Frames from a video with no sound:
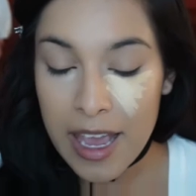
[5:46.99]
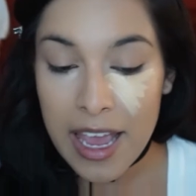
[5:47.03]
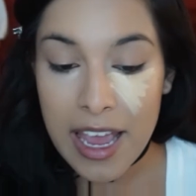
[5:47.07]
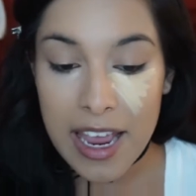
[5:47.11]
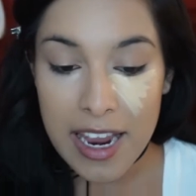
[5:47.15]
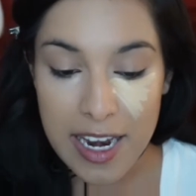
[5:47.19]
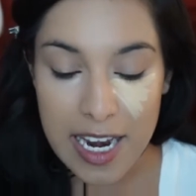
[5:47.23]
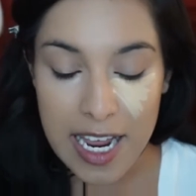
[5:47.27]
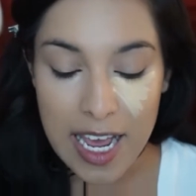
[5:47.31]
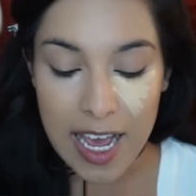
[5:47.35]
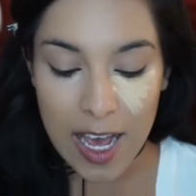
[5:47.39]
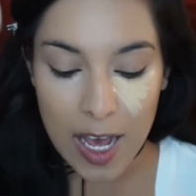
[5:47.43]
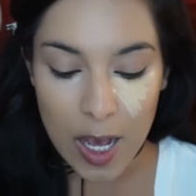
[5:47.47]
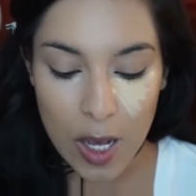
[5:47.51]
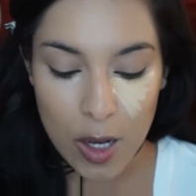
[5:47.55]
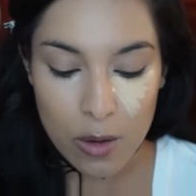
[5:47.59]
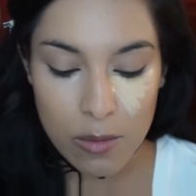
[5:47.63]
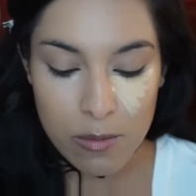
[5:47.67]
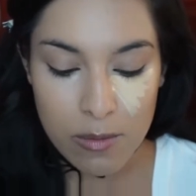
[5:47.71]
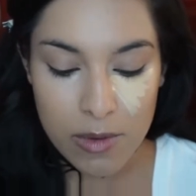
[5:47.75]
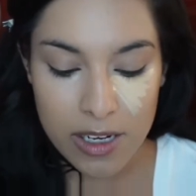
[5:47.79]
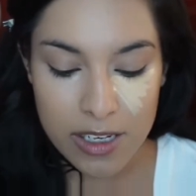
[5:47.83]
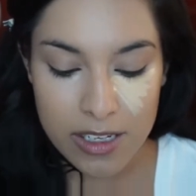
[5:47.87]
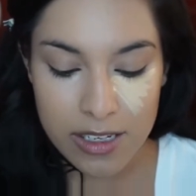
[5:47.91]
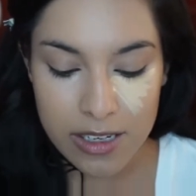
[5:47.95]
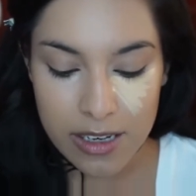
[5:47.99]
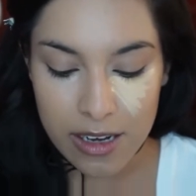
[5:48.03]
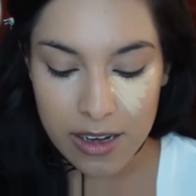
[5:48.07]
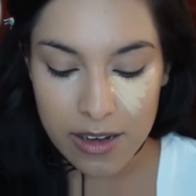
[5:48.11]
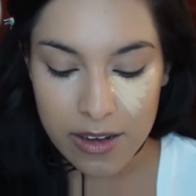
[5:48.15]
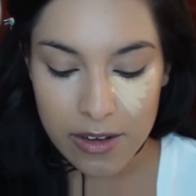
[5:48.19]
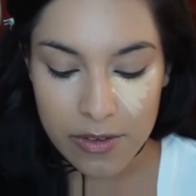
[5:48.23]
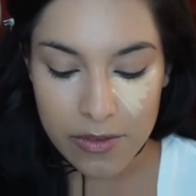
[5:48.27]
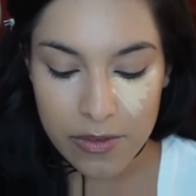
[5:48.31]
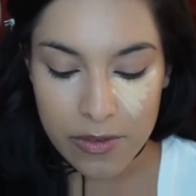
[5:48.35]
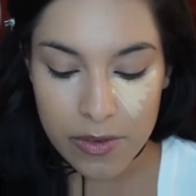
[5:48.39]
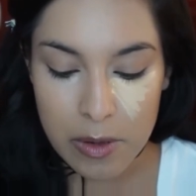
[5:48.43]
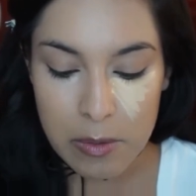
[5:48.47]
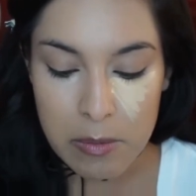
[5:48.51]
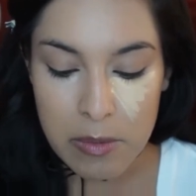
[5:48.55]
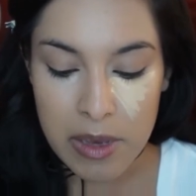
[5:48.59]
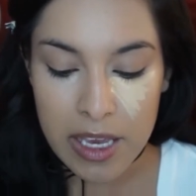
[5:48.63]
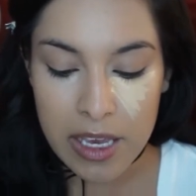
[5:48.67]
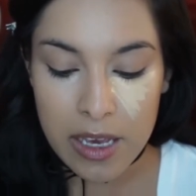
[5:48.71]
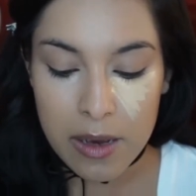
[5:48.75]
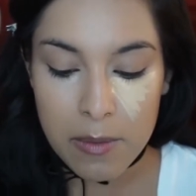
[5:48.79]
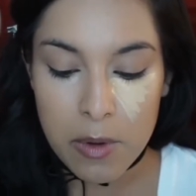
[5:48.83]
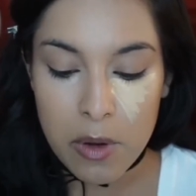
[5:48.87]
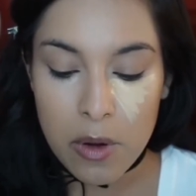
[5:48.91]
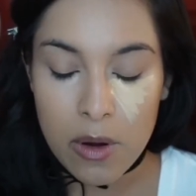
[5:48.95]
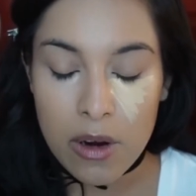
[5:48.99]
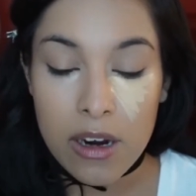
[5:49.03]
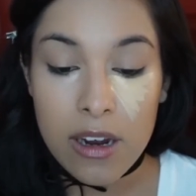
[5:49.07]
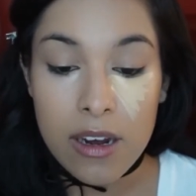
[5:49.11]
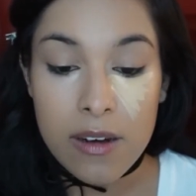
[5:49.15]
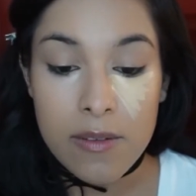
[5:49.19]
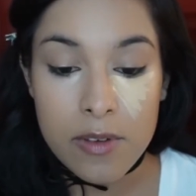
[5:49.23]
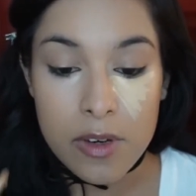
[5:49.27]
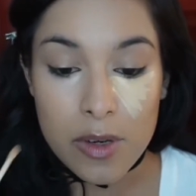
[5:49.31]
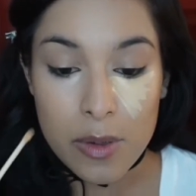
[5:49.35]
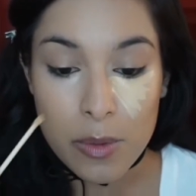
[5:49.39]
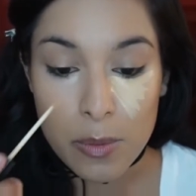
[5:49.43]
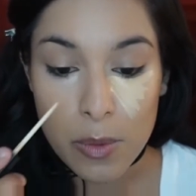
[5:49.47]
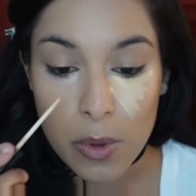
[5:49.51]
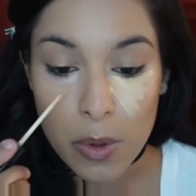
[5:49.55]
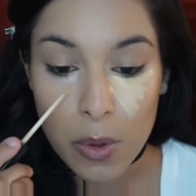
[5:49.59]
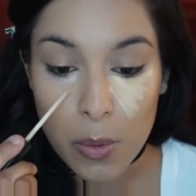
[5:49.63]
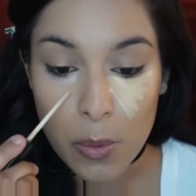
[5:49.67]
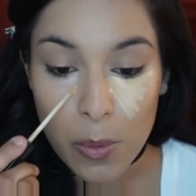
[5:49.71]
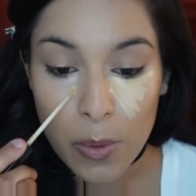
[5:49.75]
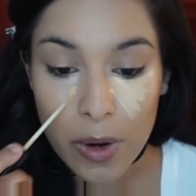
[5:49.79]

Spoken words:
and how much of makeup you are comfortable